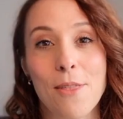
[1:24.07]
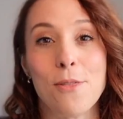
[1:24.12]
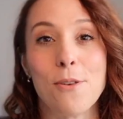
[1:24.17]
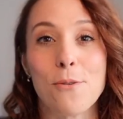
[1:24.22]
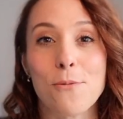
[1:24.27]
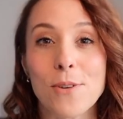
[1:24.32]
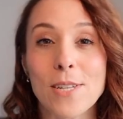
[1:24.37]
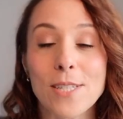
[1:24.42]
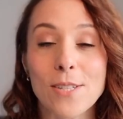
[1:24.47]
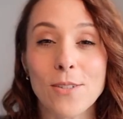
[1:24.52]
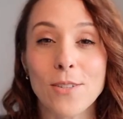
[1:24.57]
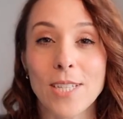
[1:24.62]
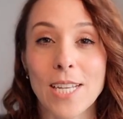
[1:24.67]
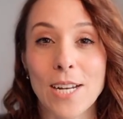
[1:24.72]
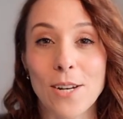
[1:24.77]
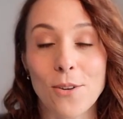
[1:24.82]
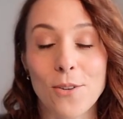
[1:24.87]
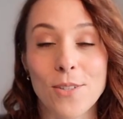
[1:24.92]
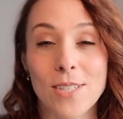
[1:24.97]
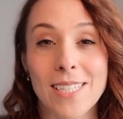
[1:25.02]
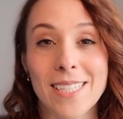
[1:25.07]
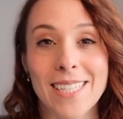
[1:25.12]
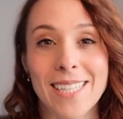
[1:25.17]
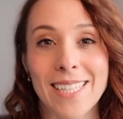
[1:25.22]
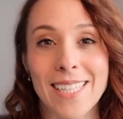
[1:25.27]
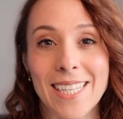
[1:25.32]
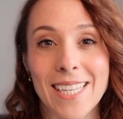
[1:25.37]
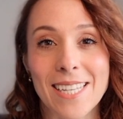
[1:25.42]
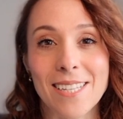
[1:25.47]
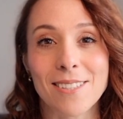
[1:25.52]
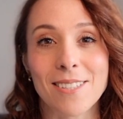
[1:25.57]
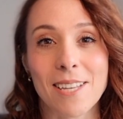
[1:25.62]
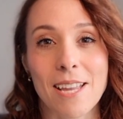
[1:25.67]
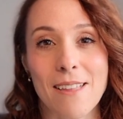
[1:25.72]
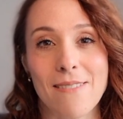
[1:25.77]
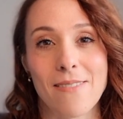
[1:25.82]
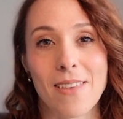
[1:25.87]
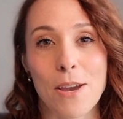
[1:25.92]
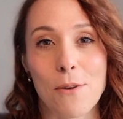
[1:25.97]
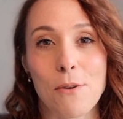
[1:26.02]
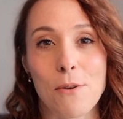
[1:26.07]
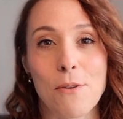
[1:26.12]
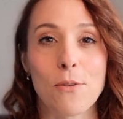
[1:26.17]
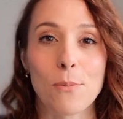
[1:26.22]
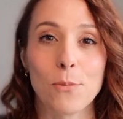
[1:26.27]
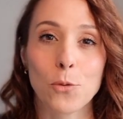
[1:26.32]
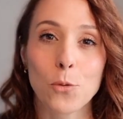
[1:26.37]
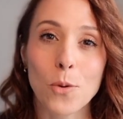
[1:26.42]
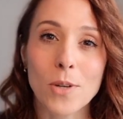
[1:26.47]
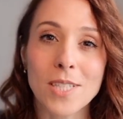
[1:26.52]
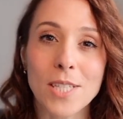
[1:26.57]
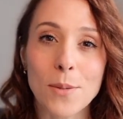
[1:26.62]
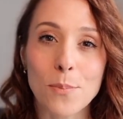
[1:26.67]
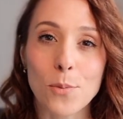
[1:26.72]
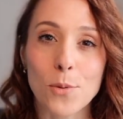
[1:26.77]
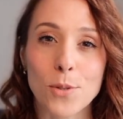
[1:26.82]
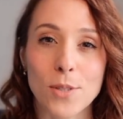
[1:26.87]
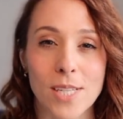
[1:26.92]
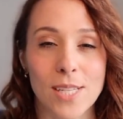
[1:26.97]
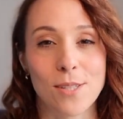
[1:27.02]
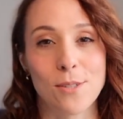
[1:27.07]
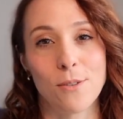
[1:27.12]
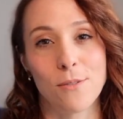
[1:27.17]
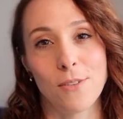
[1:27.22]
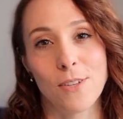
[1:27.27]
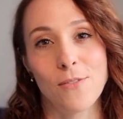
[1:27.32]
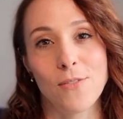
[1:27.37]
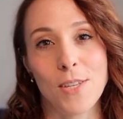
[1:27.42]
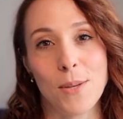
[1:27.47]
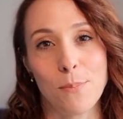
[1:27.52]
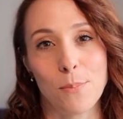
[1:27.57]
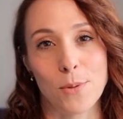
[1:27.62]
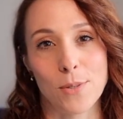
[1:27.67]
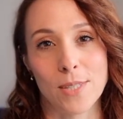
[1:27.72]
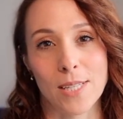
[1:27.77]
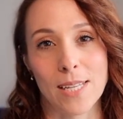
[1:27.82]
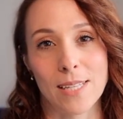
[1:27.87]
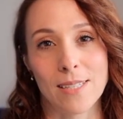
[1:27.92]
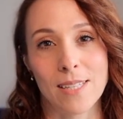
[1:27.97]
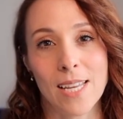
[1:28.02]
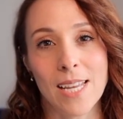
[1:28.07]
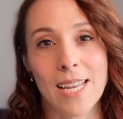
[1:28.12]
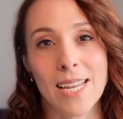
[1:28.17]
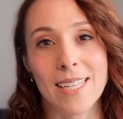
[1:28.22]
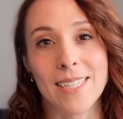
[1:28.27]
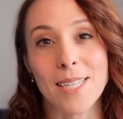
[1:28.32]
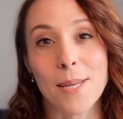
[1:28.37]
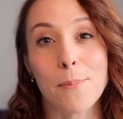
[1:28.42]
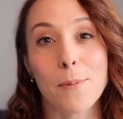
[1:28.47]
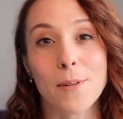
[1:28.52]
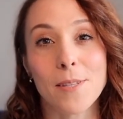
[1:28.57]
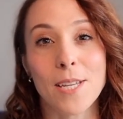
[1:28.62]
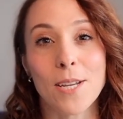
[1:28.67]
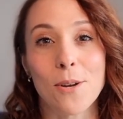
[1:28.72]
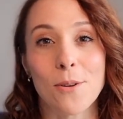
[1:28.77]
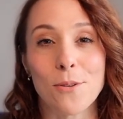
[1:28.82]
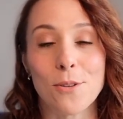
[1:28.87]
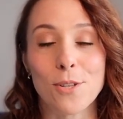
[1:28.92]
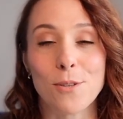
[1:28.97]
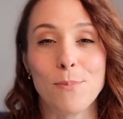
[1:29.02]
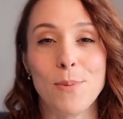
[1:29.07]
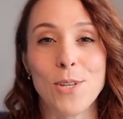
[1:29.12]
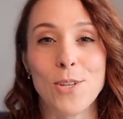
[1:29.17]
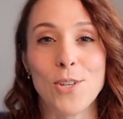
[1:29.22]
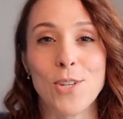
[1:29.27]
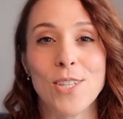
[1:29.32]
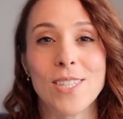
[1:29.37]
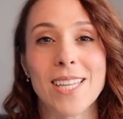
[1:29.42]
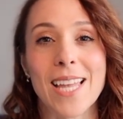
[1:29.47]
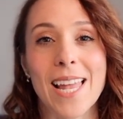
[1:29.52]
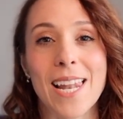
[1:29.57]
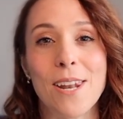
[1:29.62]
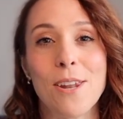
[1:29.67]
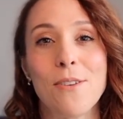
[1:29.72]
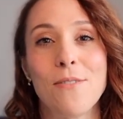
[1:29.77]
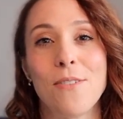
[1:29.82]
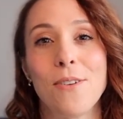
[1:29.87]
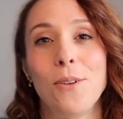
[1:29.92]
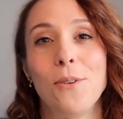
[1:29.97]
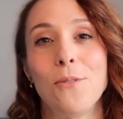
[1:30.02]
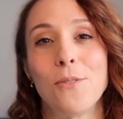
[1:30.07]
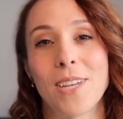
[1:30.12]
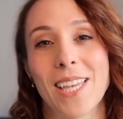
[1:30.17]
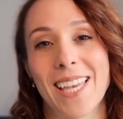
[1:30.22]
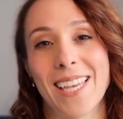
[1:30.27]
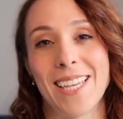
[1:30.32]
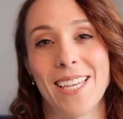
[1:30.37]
The resulting losses in yield can vary from 20% to 50%, depending on the species and level of care